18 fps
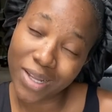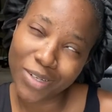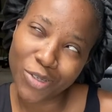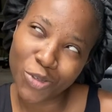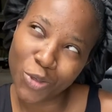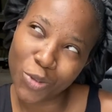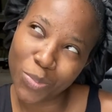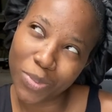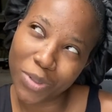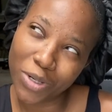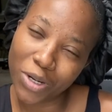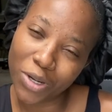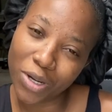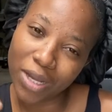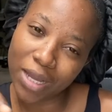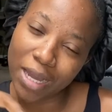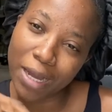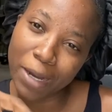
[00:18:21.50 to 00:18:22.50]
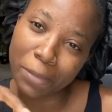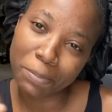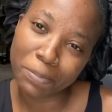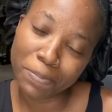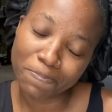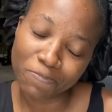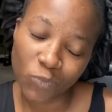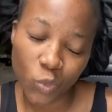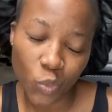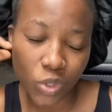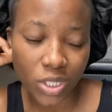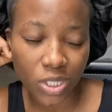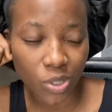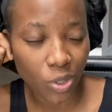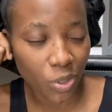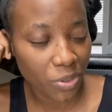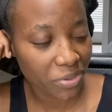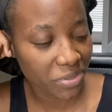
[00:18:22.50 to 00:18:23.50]
do you
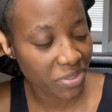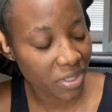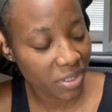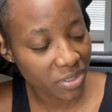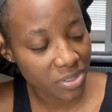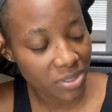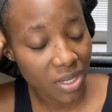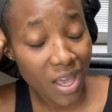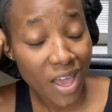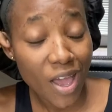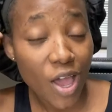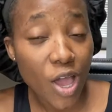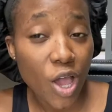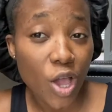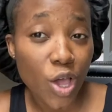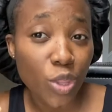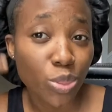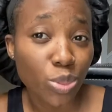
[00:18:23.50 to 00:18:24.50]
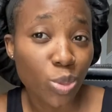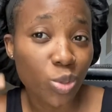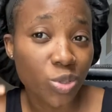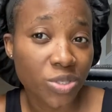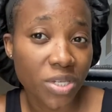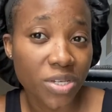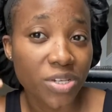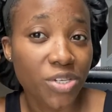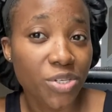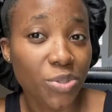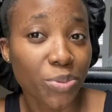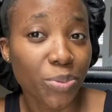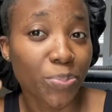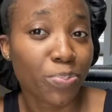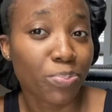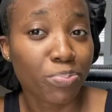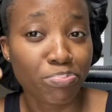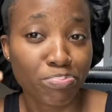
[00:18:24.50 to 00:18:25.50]
call those things? Those things
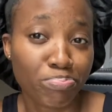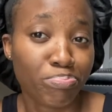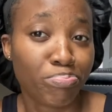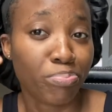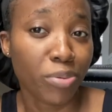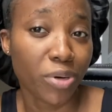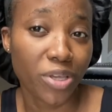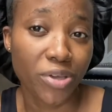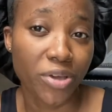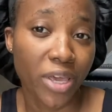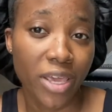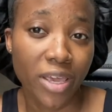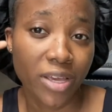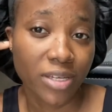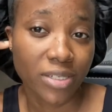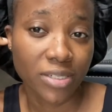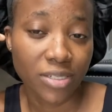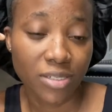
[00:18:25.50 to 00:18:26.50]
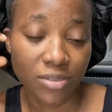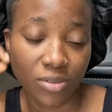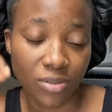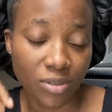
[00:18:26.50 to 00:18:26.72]
you put in your ears.